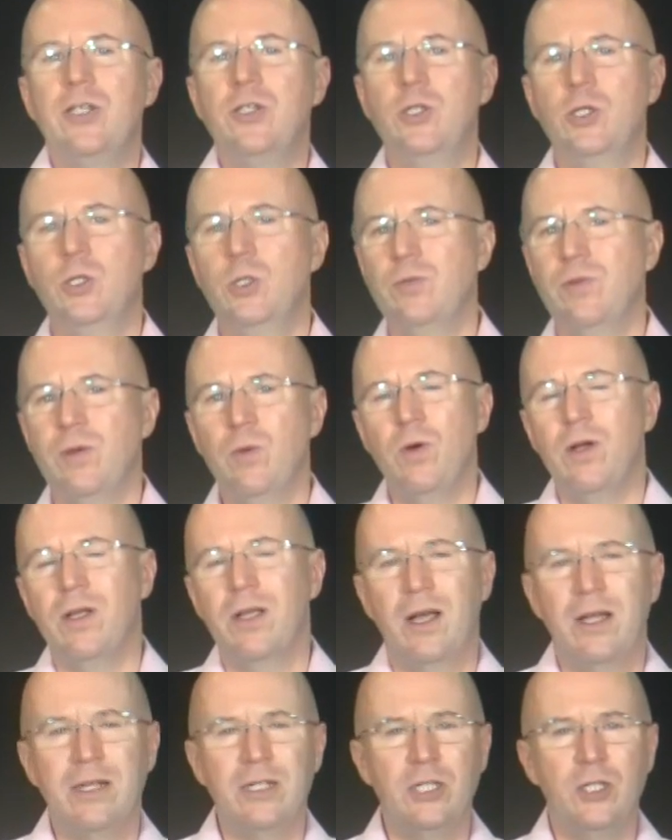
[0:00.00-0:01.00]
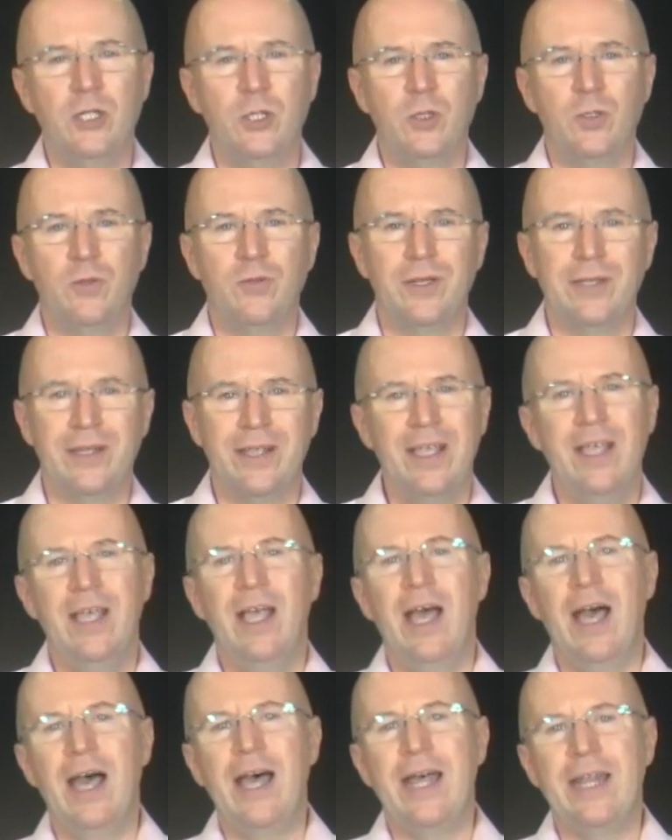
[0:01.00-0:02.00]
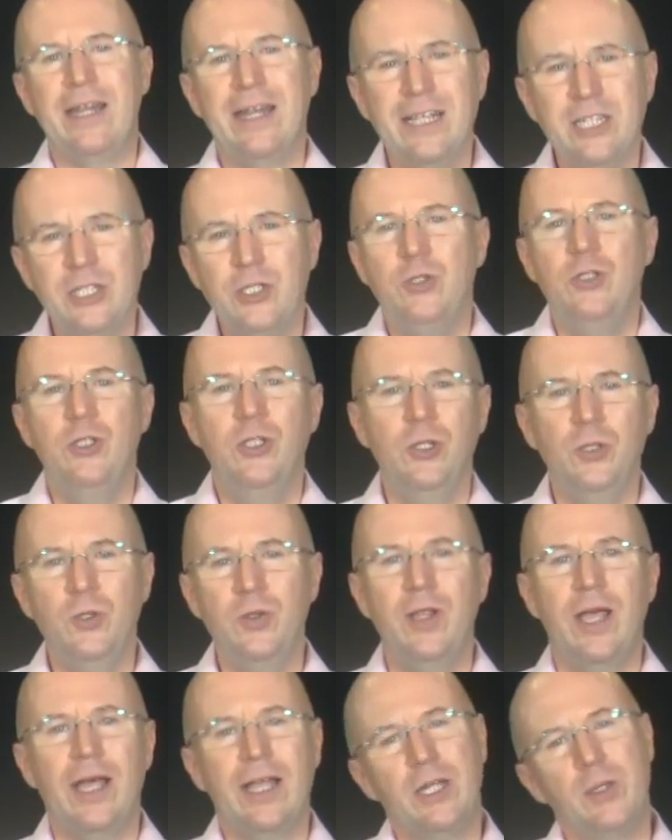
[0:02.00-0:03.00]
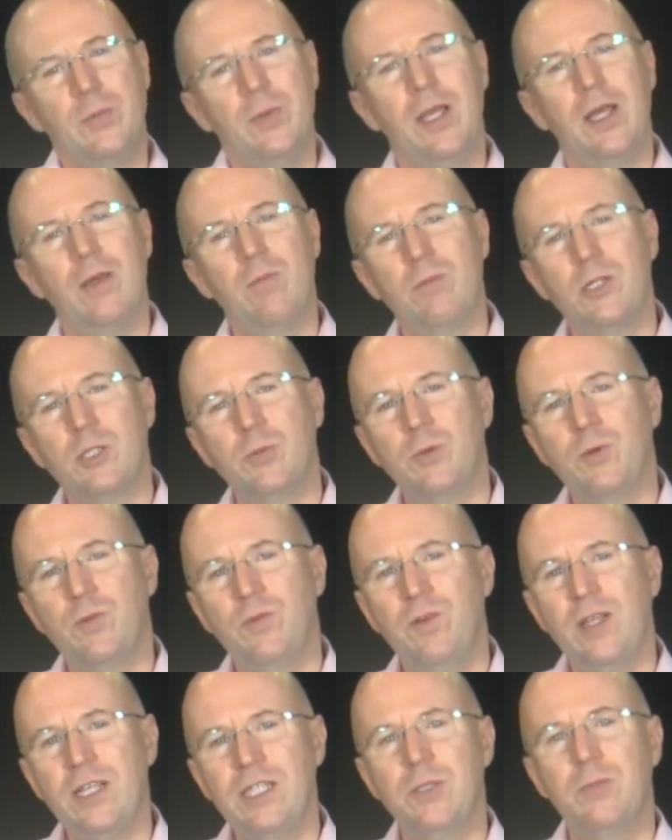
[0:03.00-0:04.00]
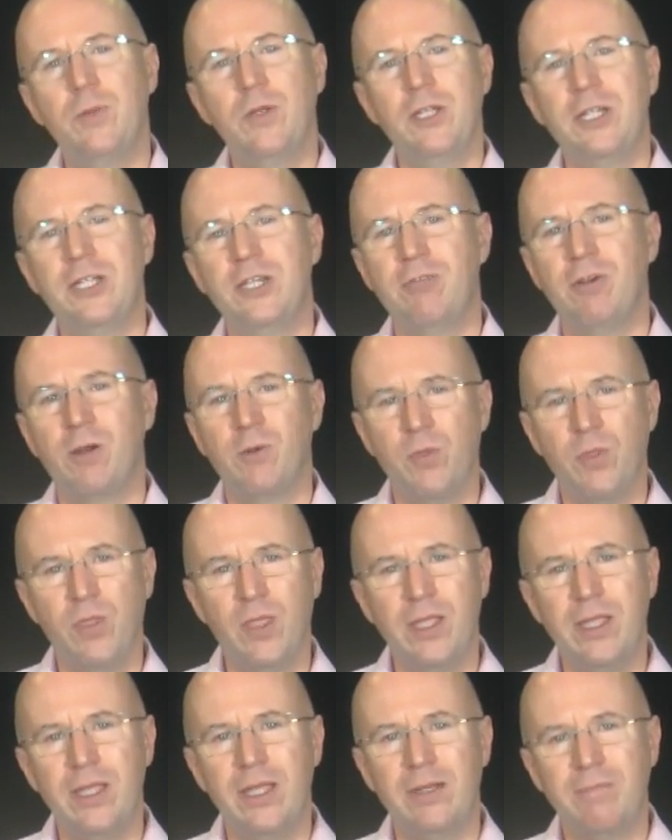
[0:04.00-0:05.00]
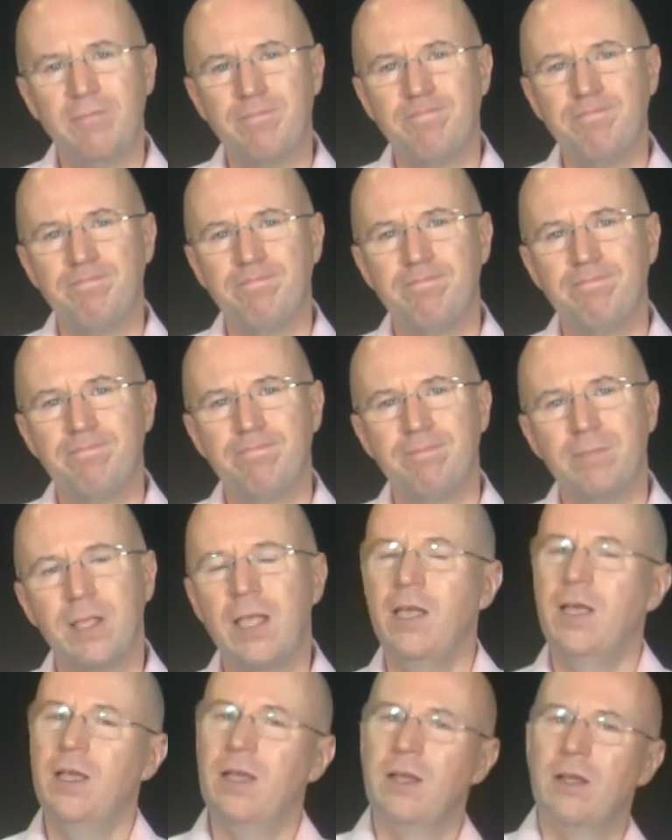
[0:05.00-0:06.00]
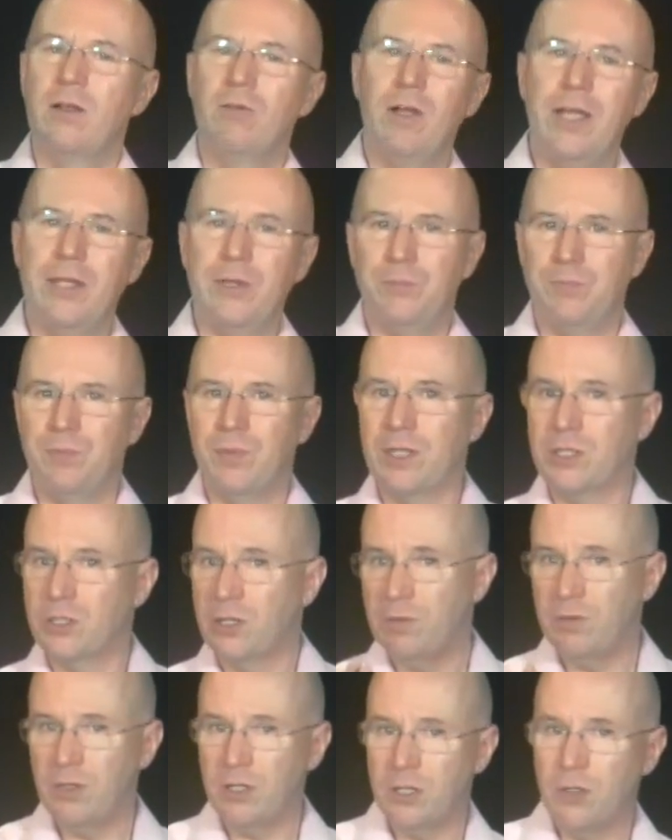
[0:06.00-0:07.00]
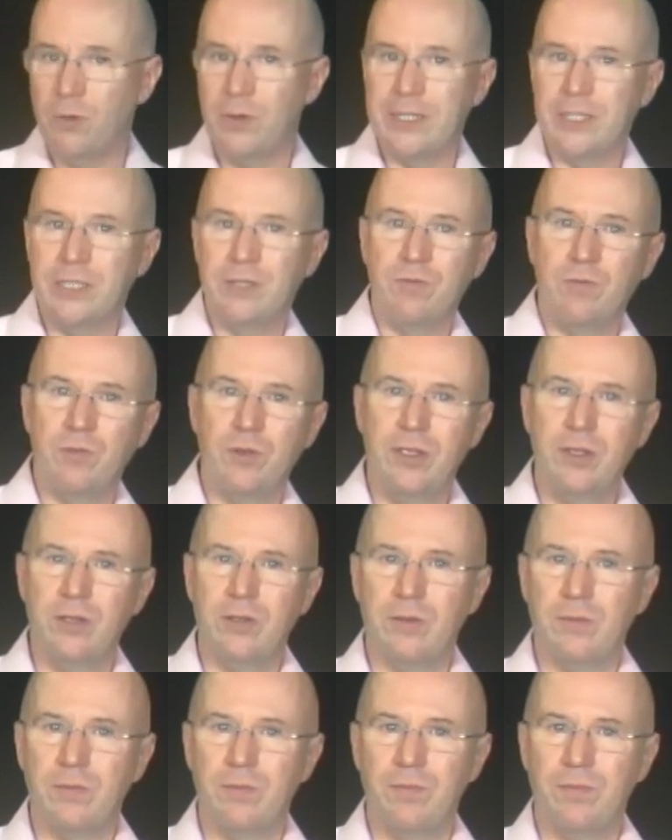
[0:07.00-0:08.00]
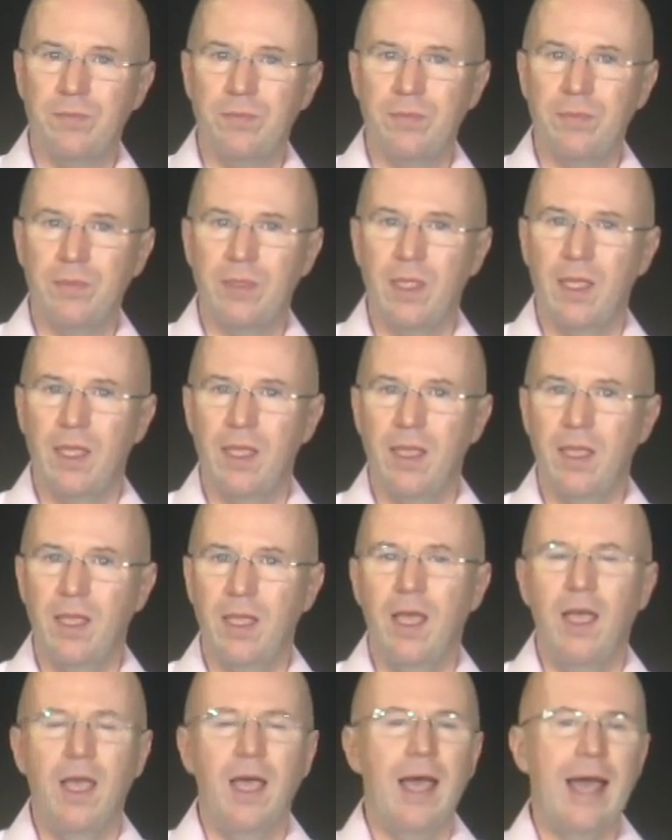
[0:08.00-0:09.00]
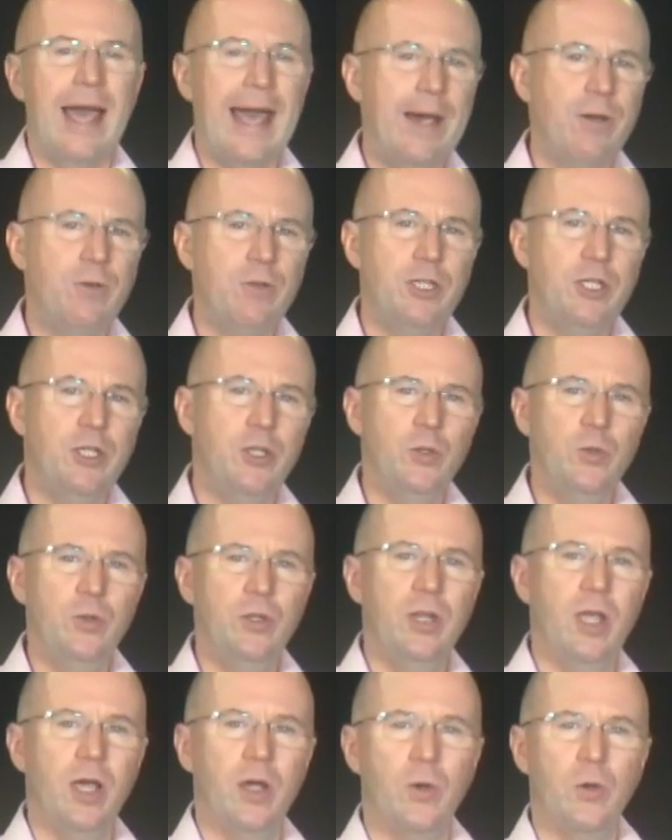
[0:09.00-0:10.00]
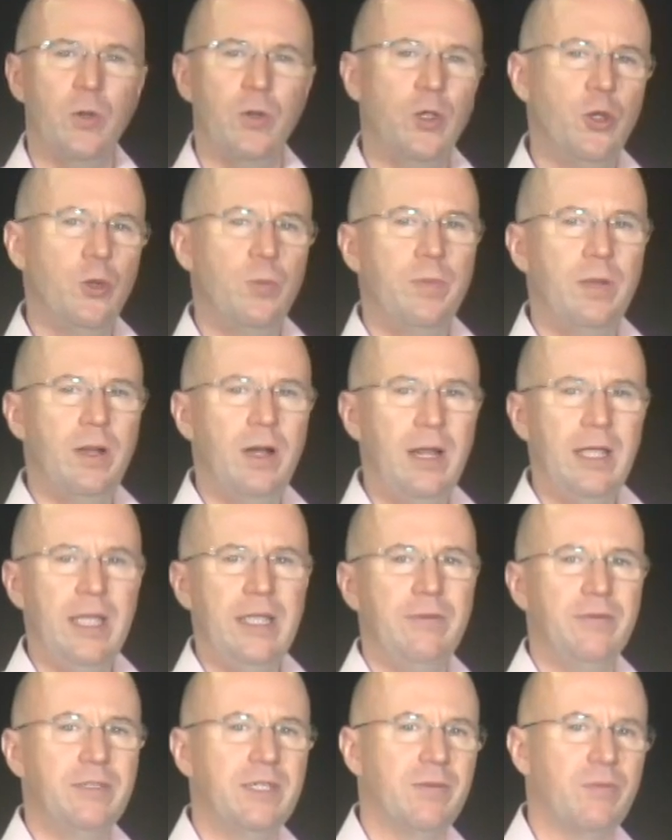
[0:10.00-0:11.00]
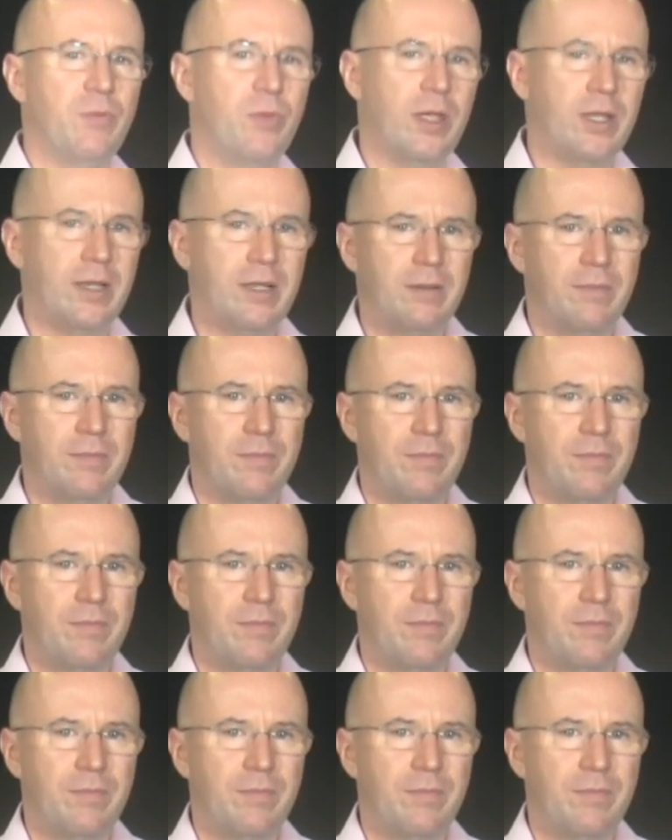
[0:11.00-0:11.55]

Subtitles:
you do with it? What can't you do with it? And as you do that, you become much more flexible in your own thinking. Right, so I've got a question for you. How do you know you believe something?